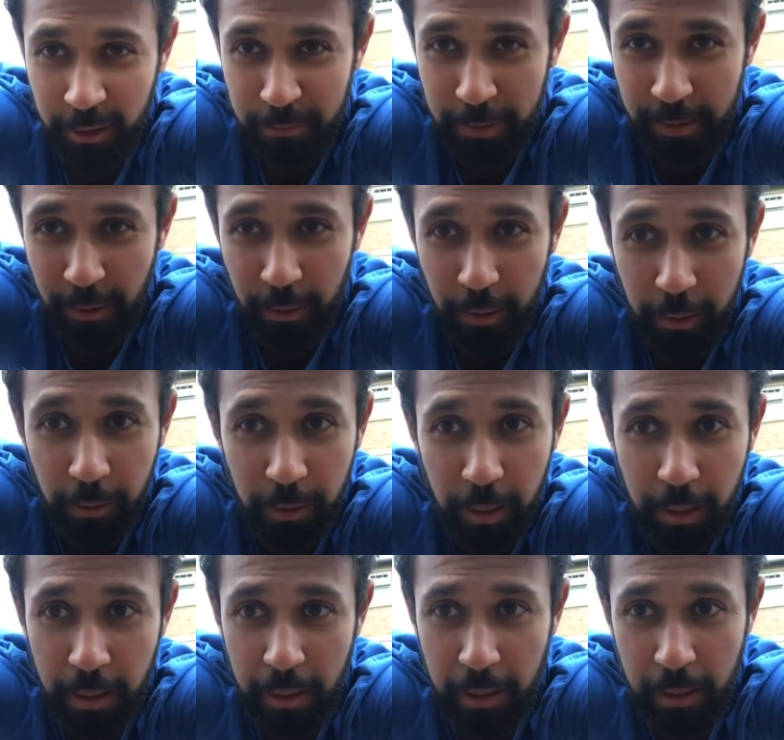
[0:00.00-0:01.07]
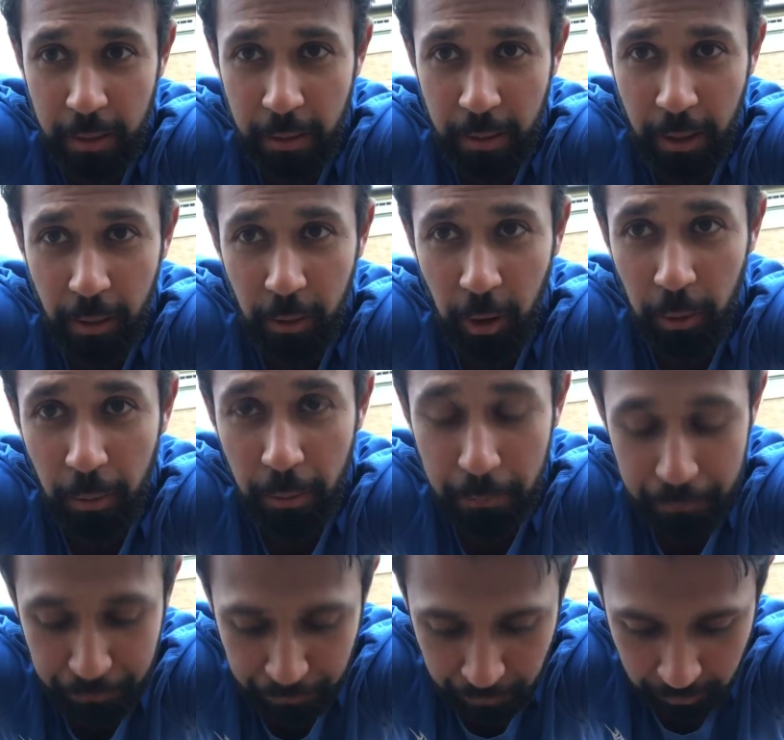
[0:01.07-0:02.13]
Patel, it'll come up.
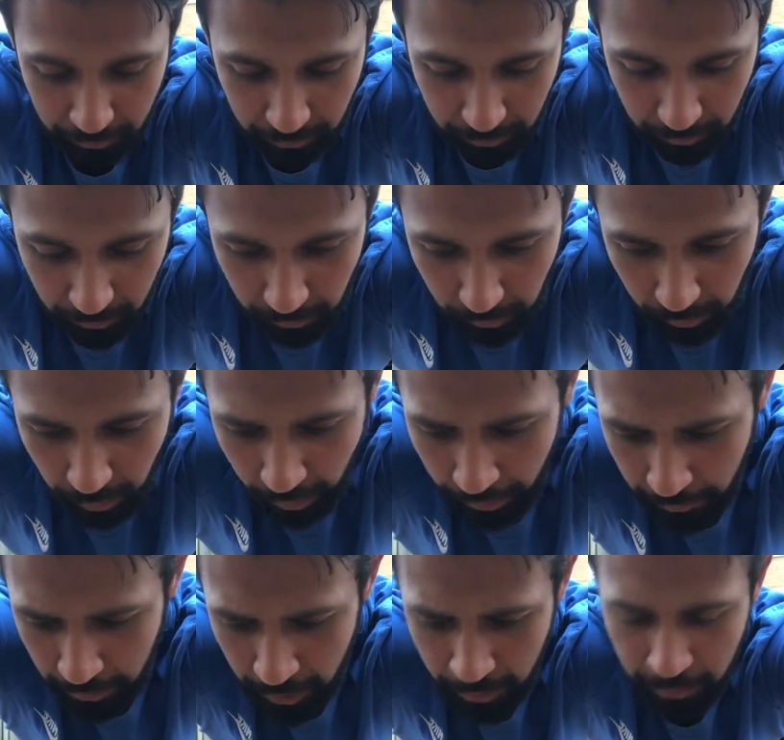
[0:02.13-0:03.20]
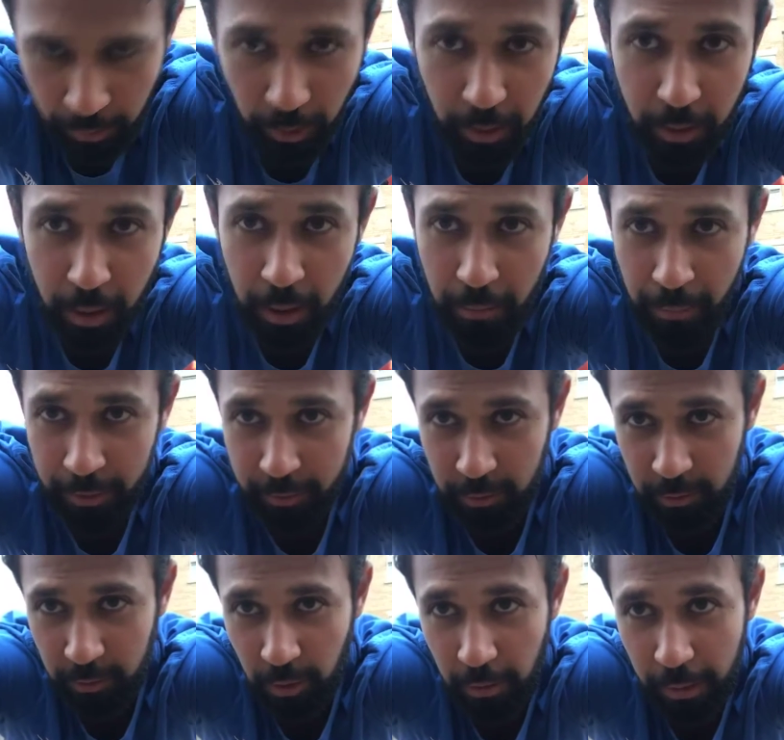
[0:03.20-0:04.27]
But my
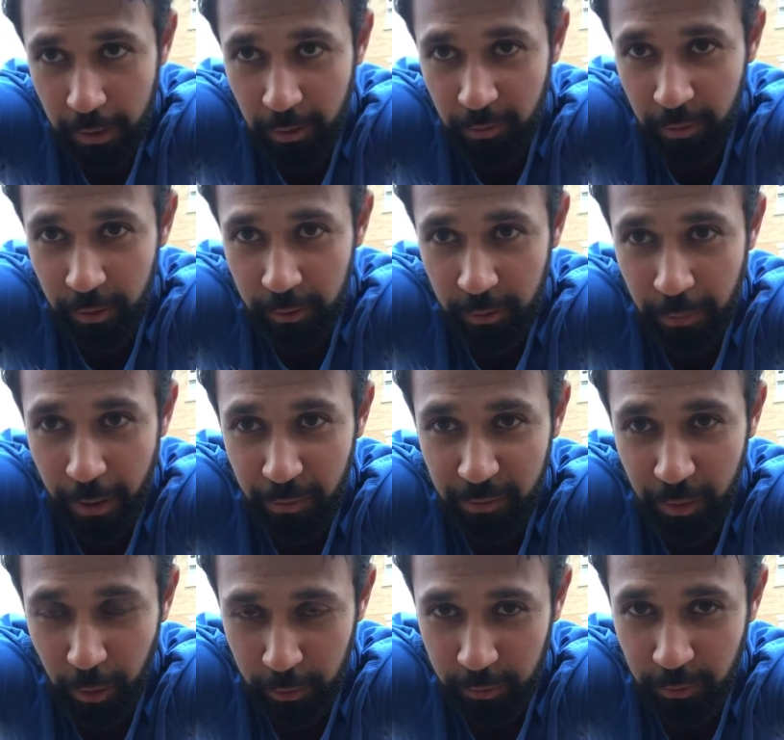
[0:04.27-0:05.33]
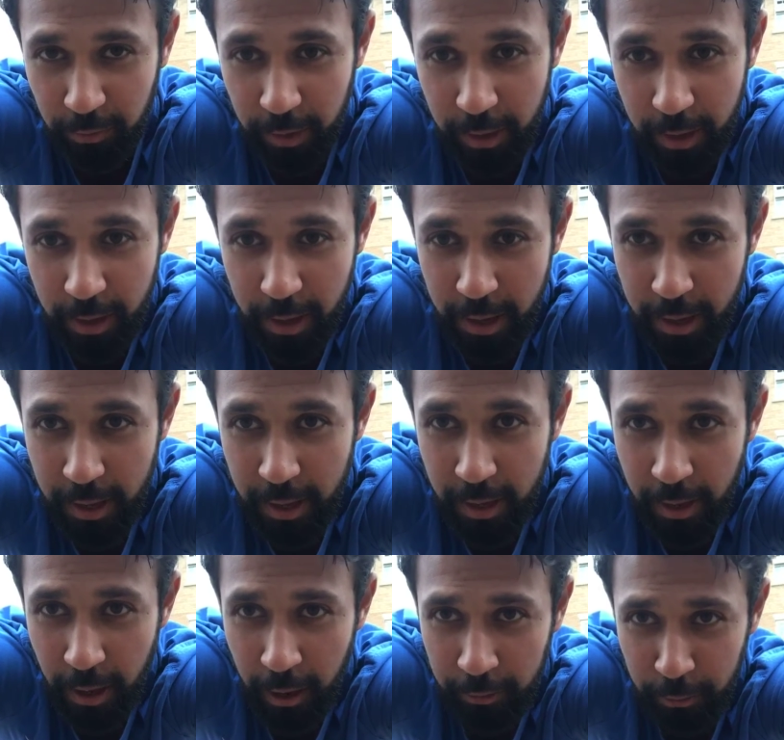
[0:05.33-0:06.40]
sessions are a bit different. It's about philosophy
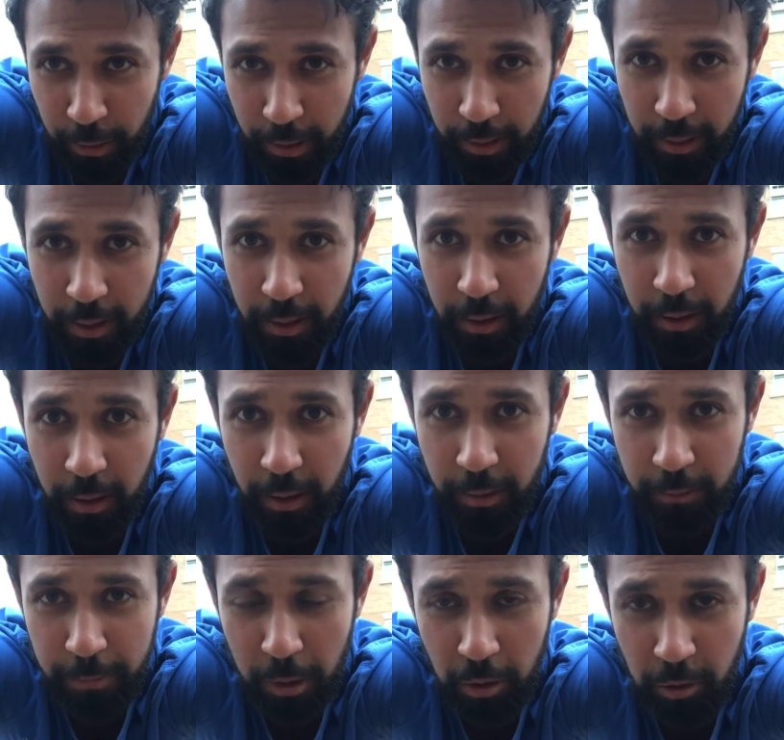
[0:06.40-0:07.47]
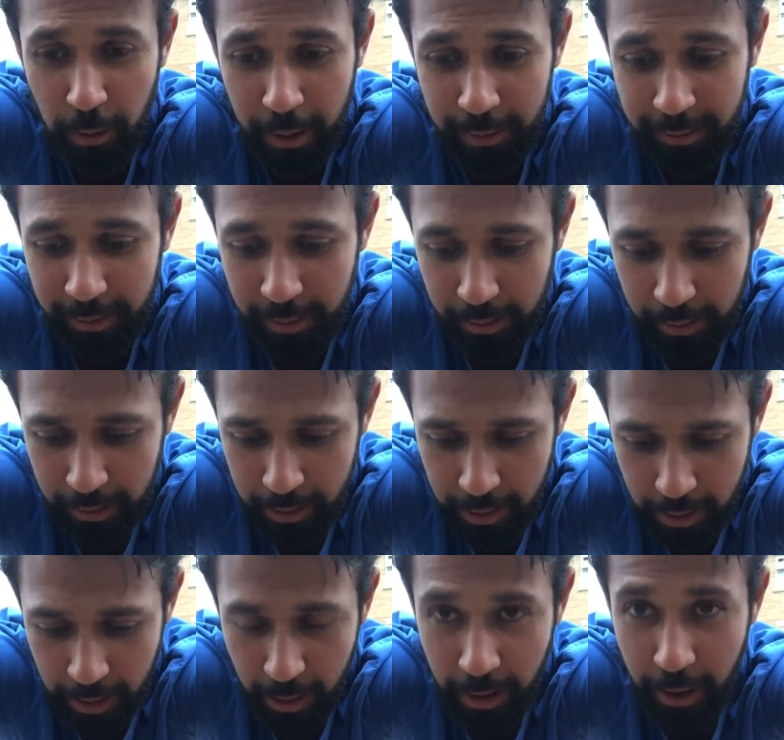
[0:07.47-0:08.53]
as well, and spirituality
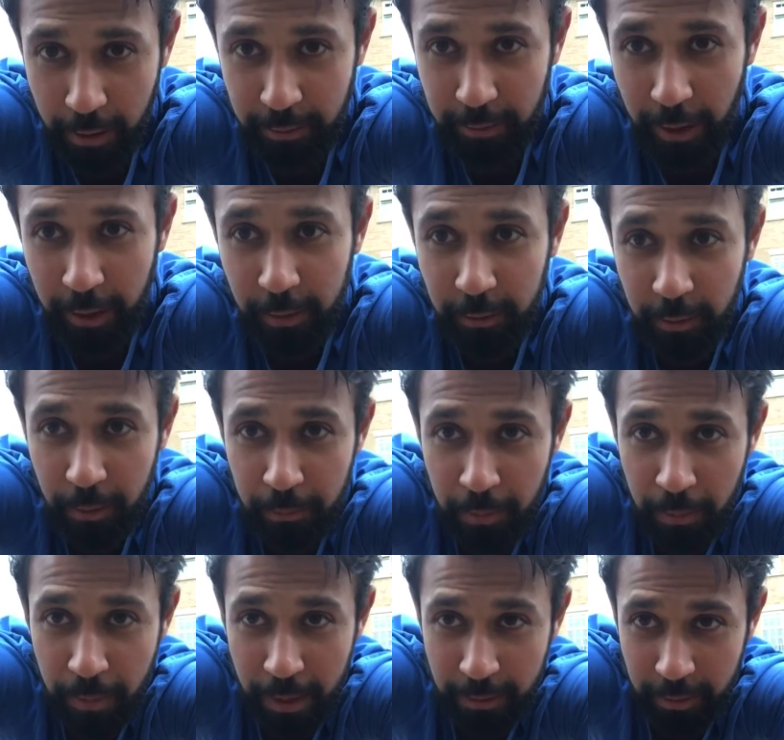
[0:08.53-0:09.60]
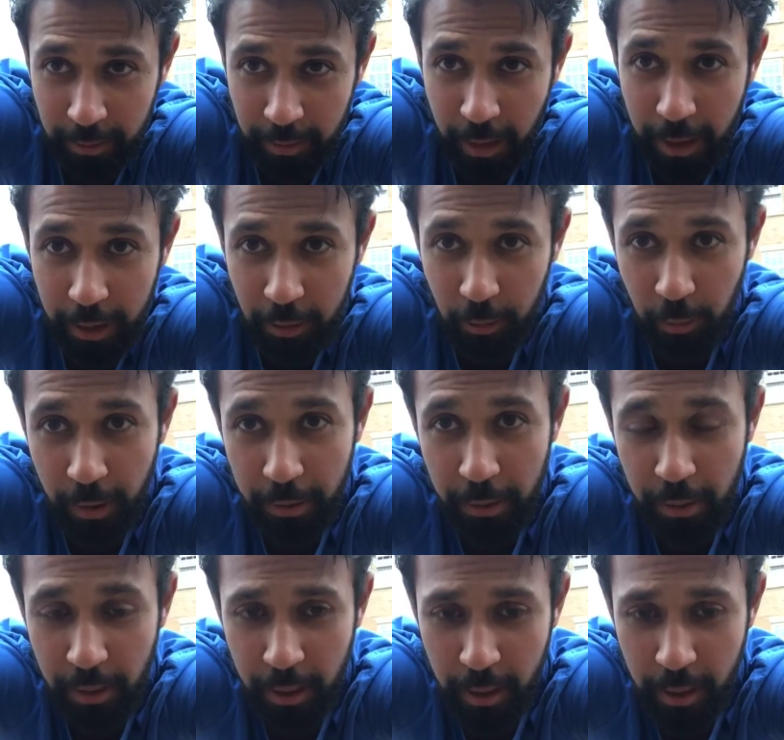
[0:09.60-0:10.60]
and science, and mixing that in with